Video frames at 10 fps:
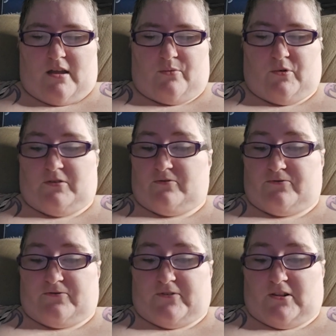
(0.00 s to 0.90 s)
And when
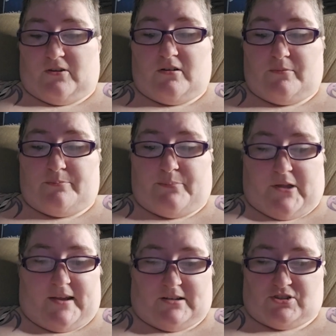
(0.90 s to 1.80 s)
Valor
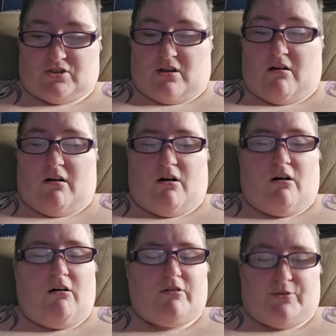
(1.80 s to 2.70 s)
banished
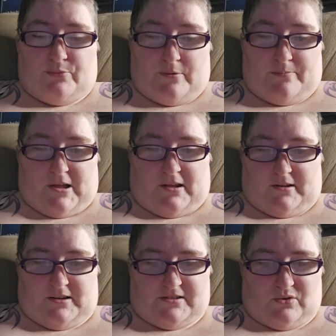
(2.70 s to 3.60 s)
all the
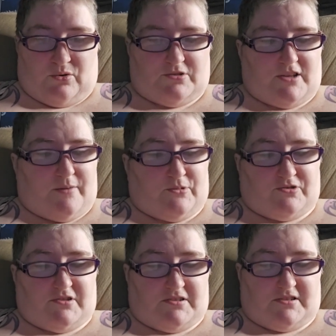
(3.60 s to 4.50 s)
rebellious
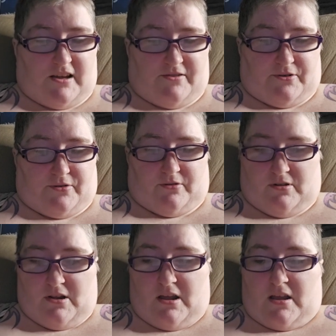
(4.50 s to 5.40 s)
old-timers to Southern,
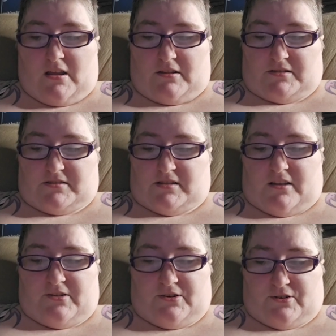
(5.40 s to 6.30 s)
the
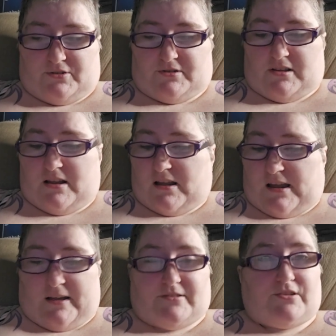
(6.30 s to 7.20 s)
Southerners
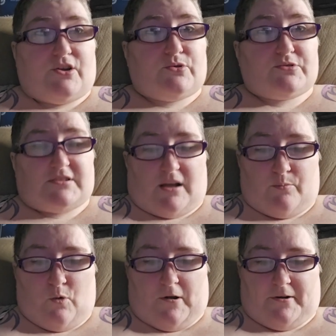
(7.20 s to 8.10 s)
had to go
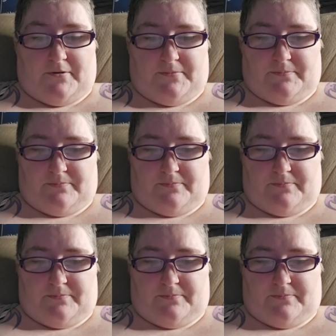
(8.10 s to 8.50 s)
somewhere.